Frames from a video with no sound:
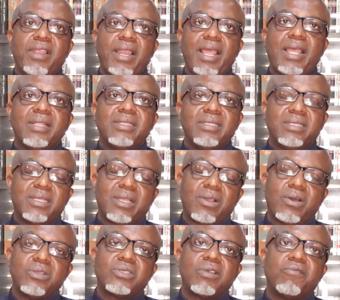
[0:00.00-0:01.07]
the land,
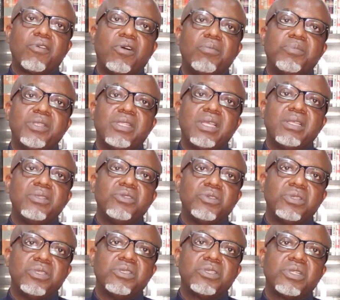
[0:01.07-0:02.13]
courts of competent
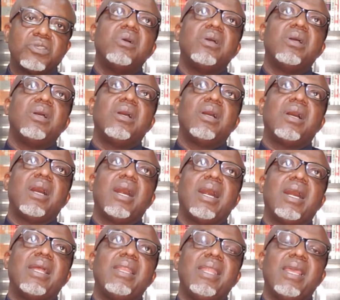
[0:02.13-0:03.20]
jurisdiction.
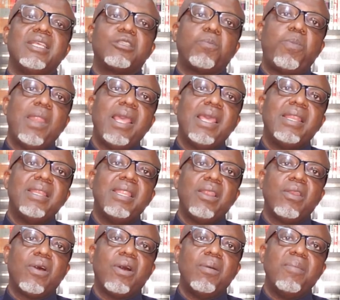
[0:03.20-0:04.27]
They explain
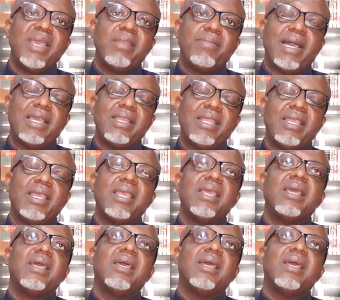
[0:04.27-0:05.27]
the law made by the